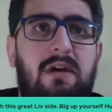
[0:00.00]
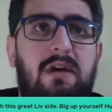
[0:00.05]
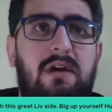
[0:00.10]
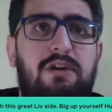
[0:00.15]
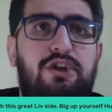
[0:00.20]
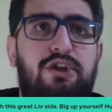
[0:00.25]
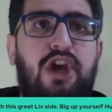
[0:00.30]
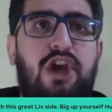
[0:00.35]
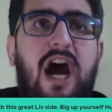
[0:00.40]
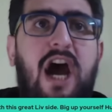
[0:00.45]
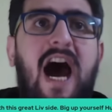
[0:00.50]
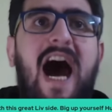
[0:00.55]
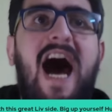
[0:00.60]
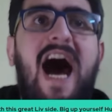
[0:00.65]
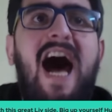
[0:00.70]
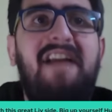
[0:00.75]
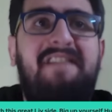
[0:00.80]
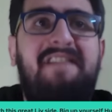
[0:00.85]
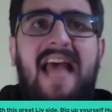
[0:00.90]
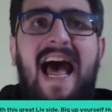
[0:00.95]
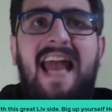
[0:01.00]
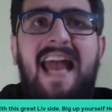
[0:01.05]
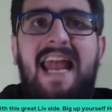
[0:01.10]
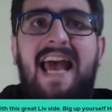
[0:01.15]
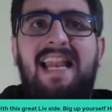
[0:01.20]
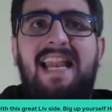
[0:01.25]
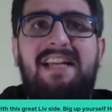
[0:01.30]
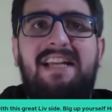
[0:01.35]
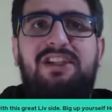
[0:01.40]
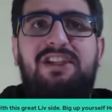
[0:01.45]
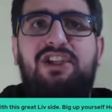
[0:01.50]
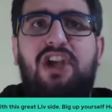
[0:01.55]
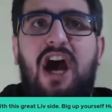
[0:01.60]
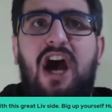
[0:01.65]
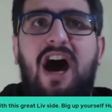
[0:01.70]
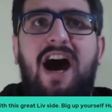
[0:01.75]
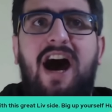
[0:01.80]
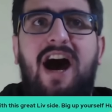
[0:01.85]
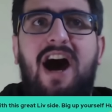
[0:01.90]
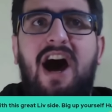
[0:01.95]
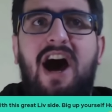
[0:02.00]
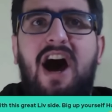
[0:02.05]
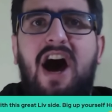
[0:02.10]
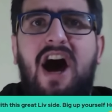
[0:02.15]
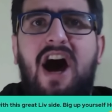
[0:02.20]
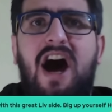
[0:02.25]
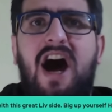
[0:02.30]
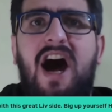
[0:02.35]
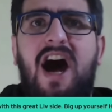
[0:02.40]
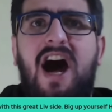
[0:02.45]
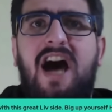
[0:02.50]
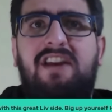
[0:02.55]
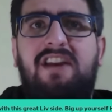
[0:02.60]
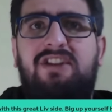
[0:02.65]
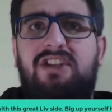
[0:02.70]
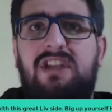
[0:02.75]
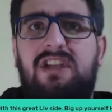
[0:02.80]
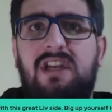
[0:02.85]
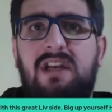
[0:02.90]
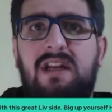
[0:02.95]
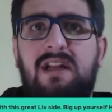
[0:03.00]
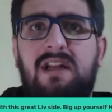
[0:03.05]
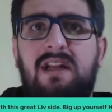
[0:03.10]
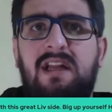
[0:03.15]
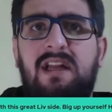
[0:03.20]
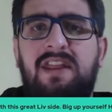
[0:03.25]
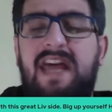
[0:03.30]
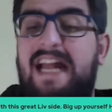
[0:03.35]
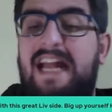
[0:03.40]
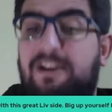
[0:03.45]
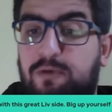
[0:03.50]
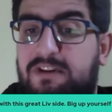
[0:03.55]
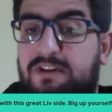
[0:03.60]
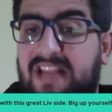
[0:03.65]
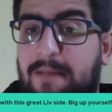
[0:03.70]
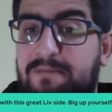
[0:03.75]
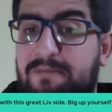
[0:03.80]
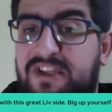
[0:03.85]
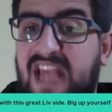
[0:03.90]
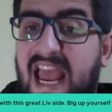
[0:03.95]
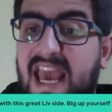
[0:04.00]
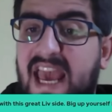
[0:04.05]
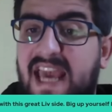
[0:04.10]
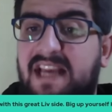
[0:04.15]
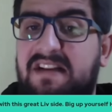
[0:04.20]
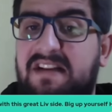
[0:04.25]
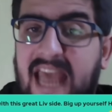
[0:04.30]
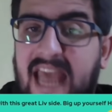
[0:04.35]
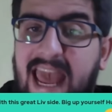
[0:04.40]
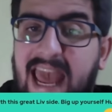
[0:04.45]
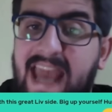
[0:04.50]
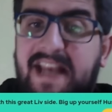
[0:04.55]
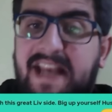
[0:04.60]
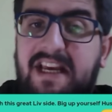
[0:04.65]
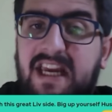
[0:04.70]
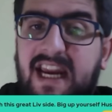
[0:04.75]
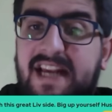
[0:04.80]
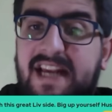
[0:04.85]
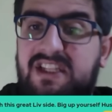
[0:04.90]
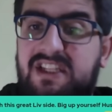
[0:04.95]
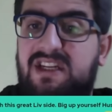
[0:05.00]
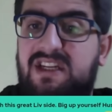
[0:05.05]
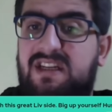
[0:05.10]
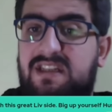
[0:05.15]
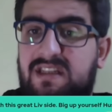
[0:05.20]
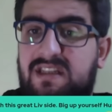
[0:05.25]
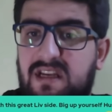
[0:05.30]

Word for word: Shot On Elliott scores. That's what I'm saying. Take risks.